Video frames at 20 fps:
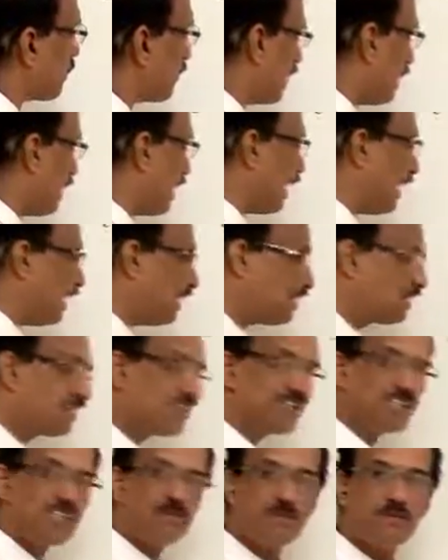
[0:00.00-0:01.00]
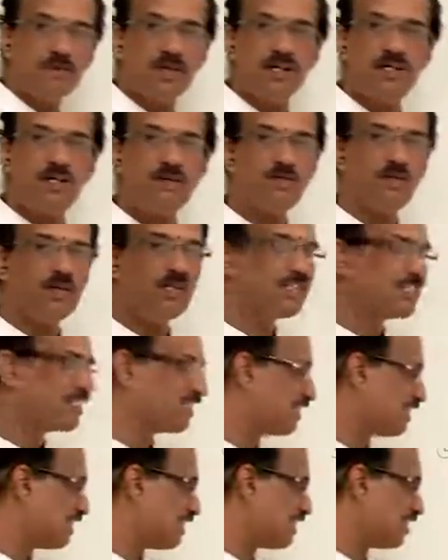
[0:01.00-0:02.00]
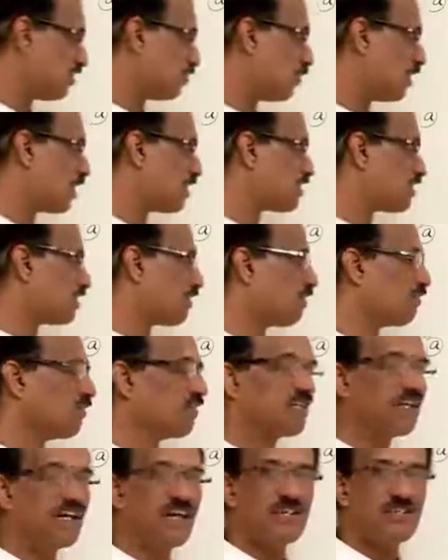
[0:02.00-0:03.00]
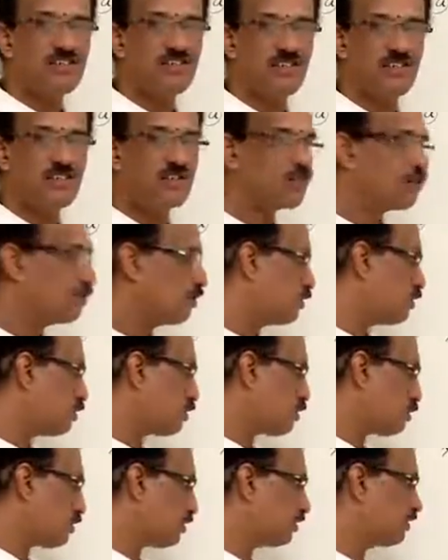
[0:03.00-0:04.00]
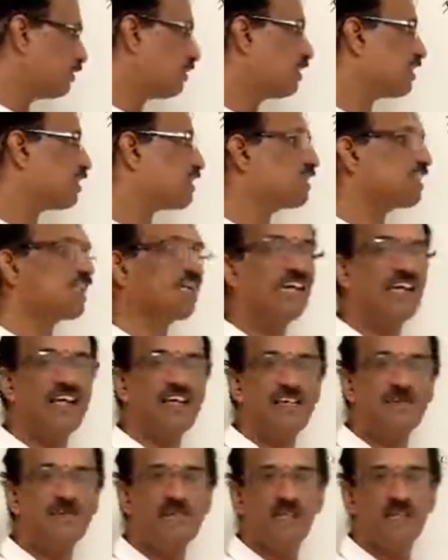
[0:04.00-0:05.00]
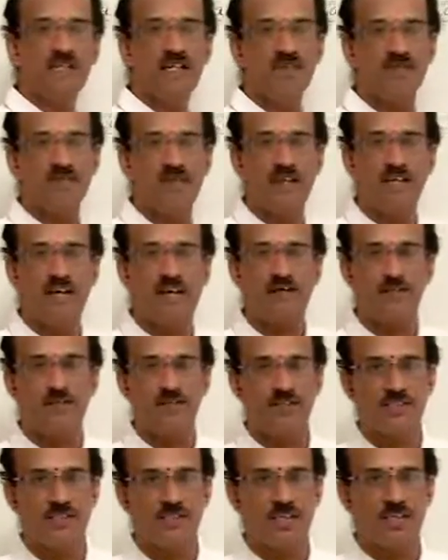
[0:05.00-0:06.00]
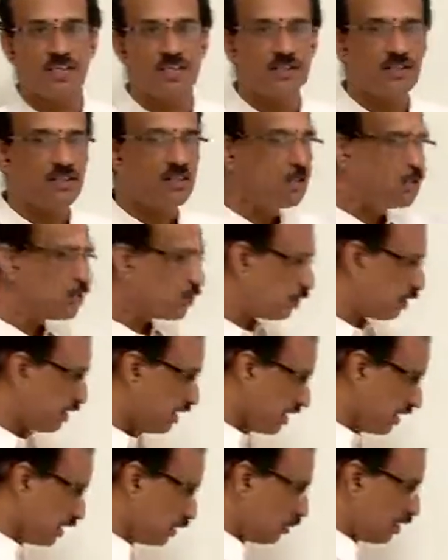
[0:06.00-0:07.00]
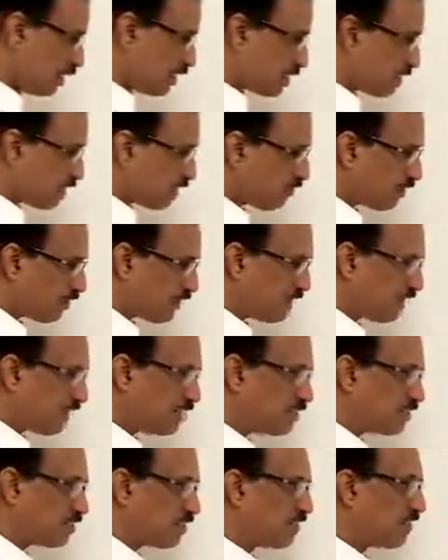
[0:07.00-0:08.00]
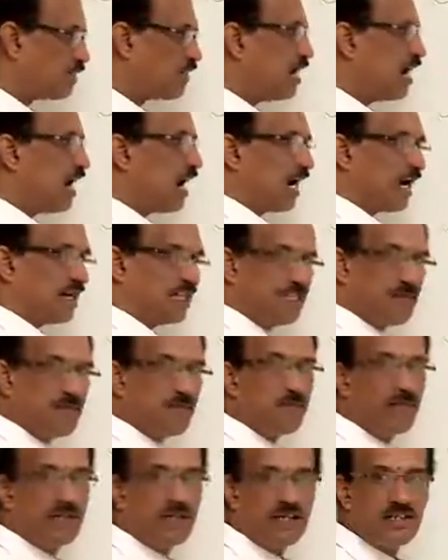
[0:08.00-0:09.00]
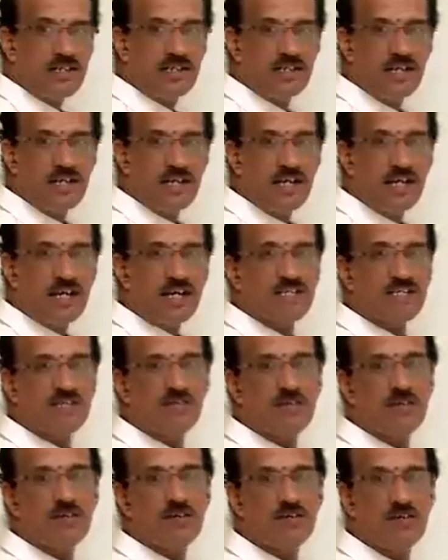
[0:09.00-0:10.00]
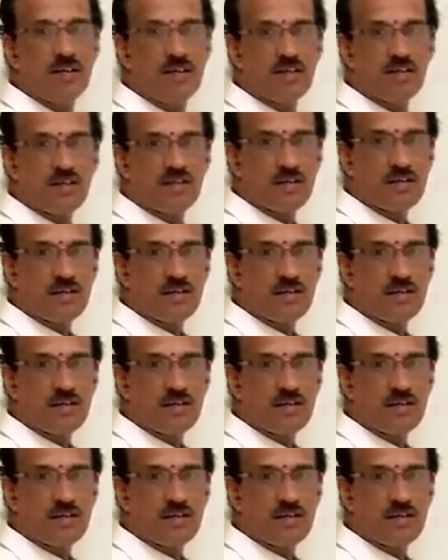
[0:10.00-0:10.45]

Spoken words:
At this point, what is the equation of a tangent to this ellipse that we have to see that? So equation of a tangent at the point x1 by 1